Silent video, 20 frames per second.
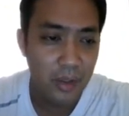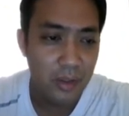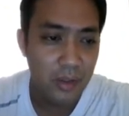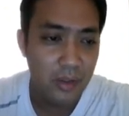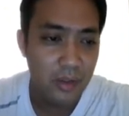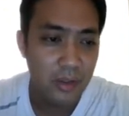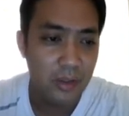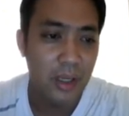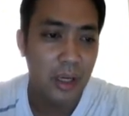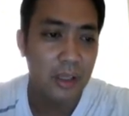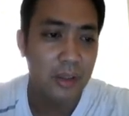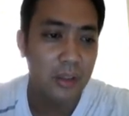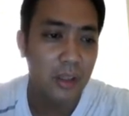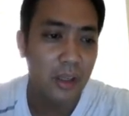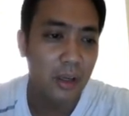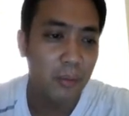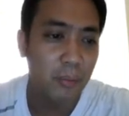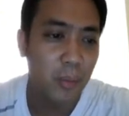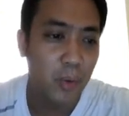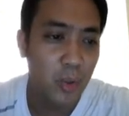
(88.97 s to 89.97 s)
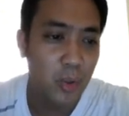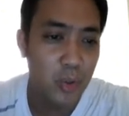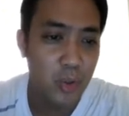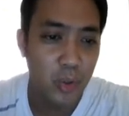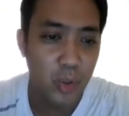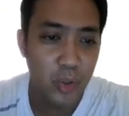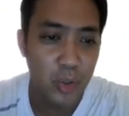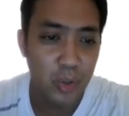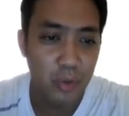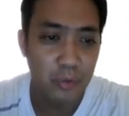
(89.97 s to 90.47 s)
static
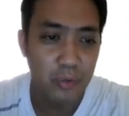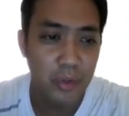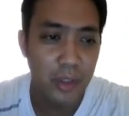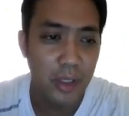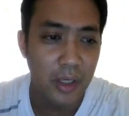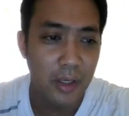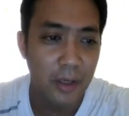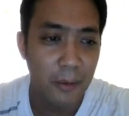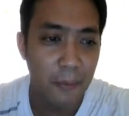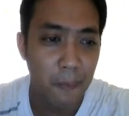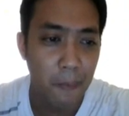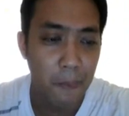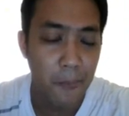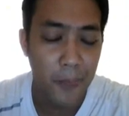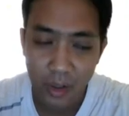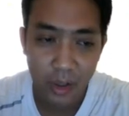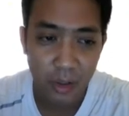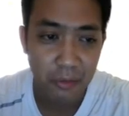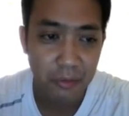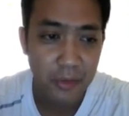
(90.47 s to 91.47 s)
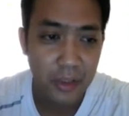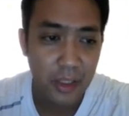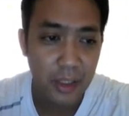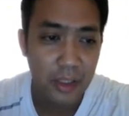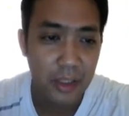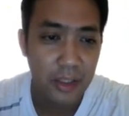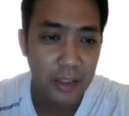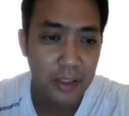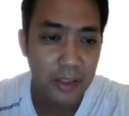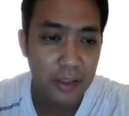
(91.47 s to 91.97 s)
portion of
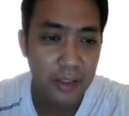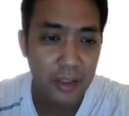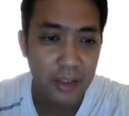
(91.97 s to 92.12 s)
the